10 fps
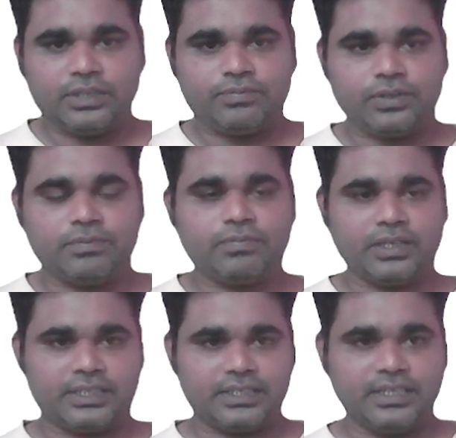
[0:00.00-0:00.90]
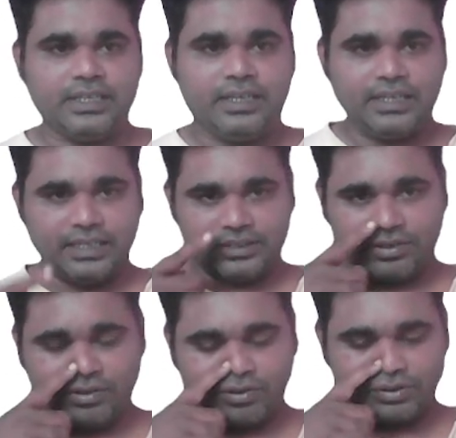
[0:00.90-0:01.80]
F1 particle and the
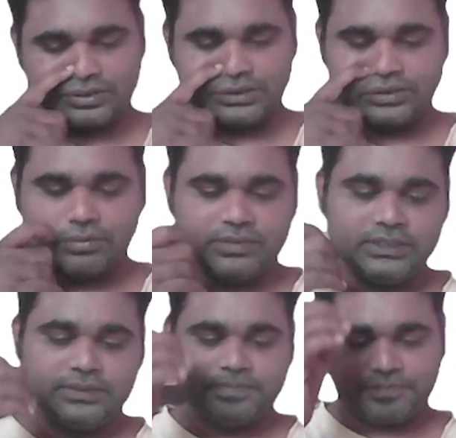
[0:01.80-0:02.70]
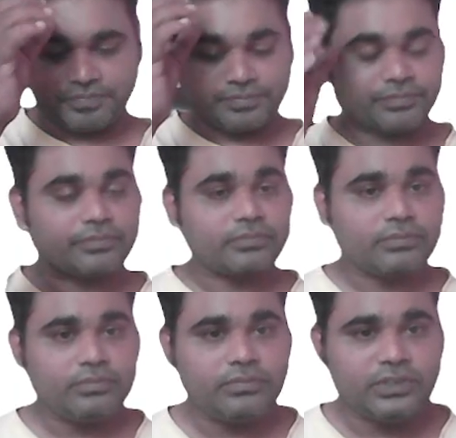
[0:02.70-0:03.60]
oxygen is
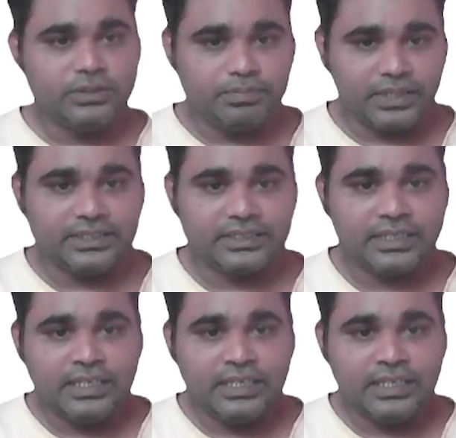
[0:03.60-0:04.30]
present.